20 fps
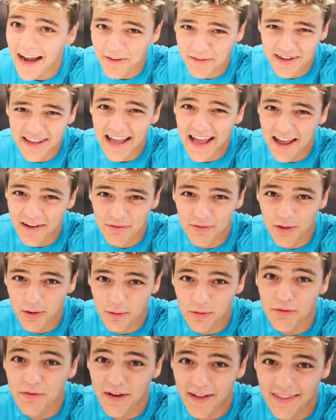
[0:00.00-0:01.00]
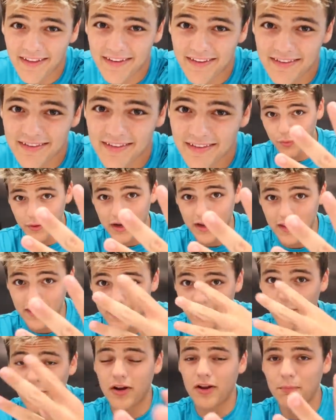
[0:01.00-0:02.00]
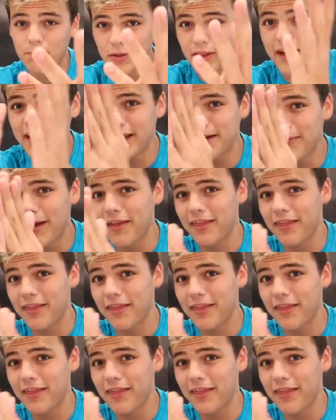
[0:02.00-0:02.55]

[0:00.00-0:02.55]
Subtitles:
I already have those, fellas. Three, they were complaining